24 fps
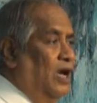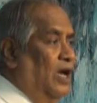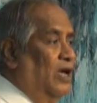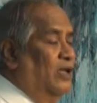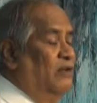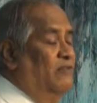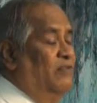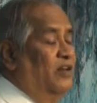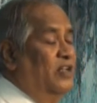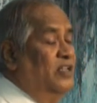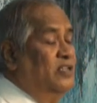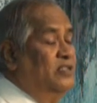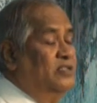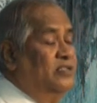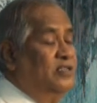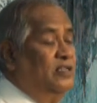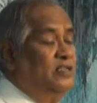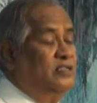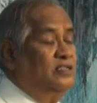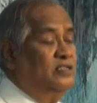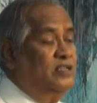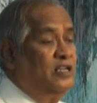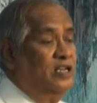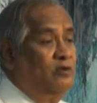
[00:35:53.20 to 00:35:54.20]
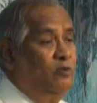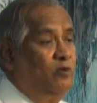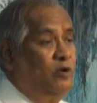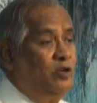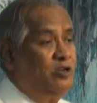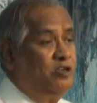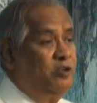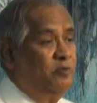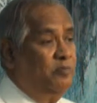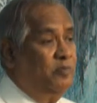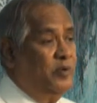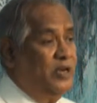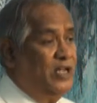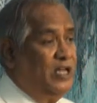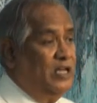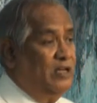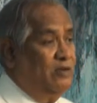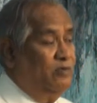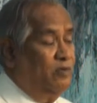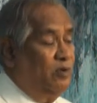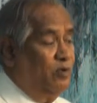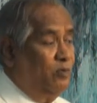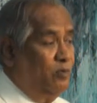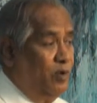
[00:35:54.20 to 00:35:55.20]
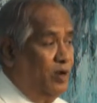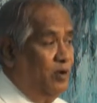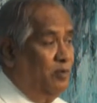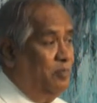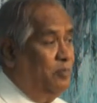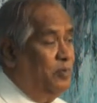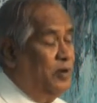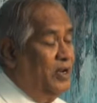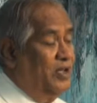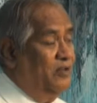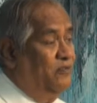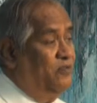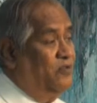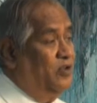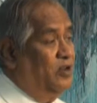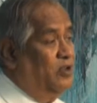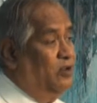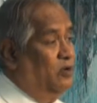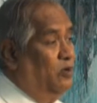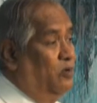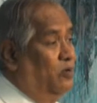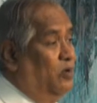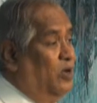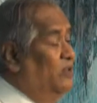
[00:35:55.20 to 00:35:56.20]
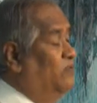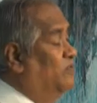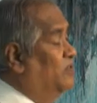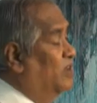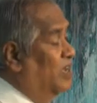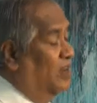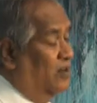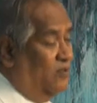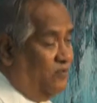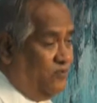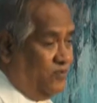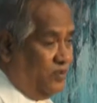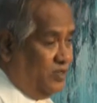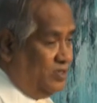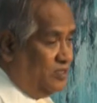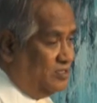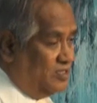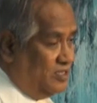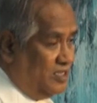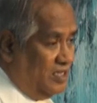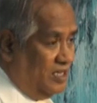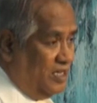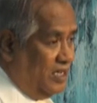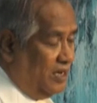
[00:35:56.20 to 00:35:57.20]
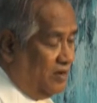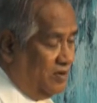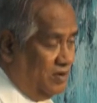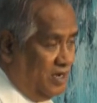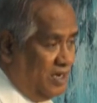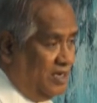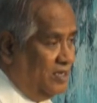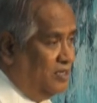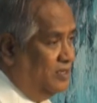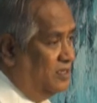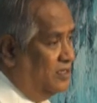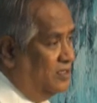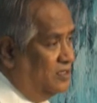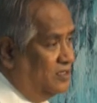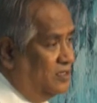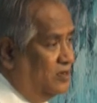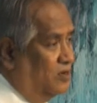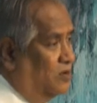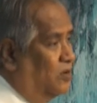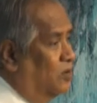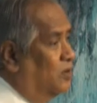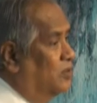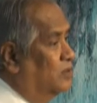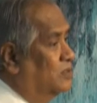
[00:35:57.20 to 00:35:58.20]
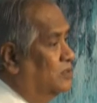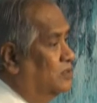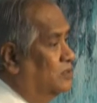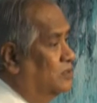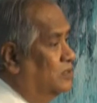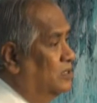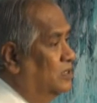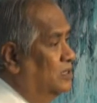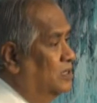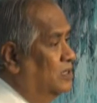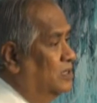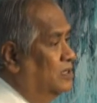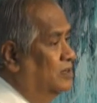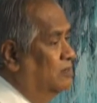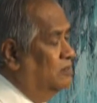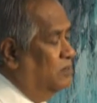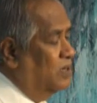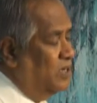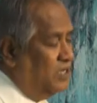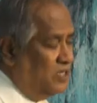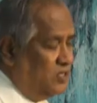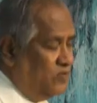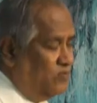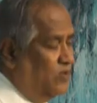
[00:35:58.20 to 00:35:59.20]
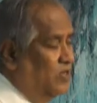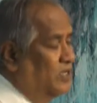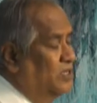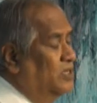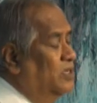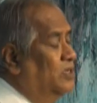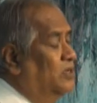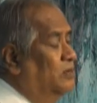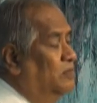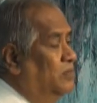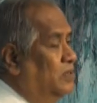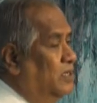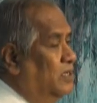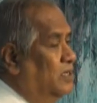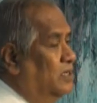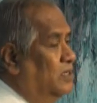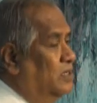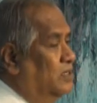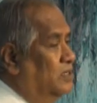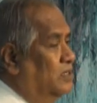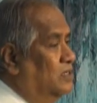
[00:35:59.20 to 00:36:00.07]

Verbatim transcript: And very sincerely want to pray, or pray for your wife, confess, see, I've done this wrong. Please forgive me.